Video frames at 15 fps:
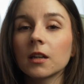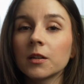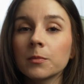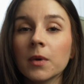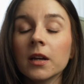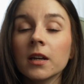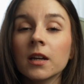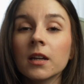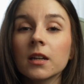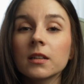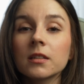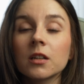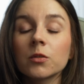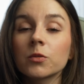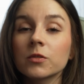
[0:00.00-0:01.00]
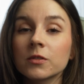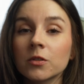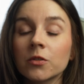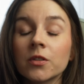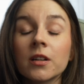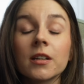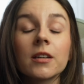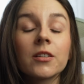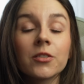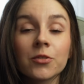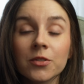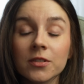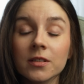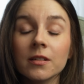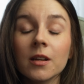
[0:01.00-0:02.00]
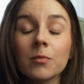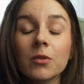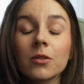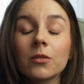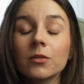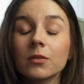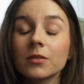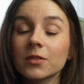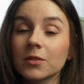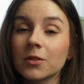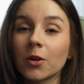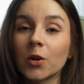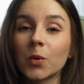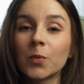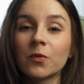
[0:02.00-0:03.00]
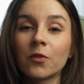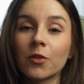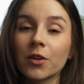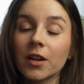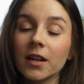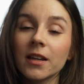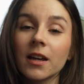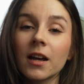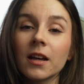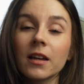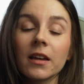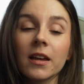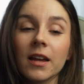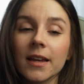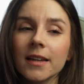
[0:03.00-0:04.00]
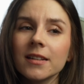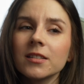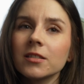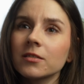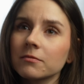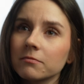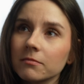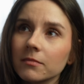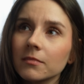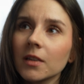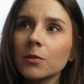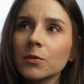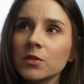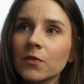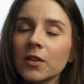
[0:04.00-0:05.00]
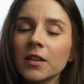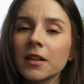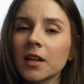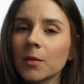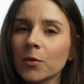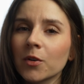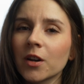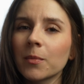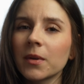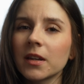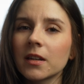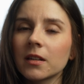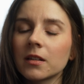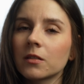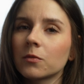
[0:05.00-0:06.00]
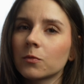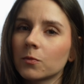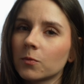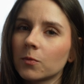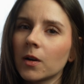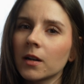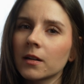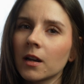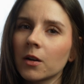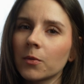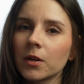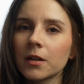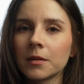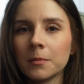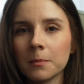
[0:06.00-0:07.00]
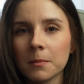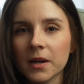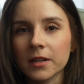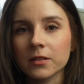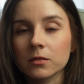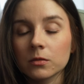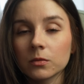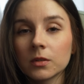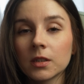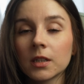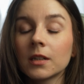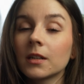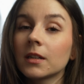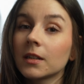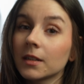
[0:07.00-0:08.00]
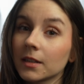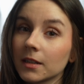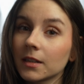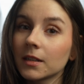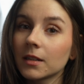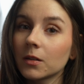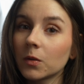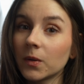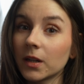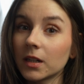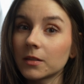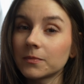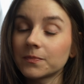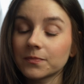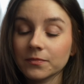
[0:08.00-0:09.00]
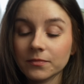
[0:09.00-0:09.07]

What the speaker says: In my head, that was totally reasonable scope for AI, and I was thinking I'm gonna make it in 1 hour, max 2. Well,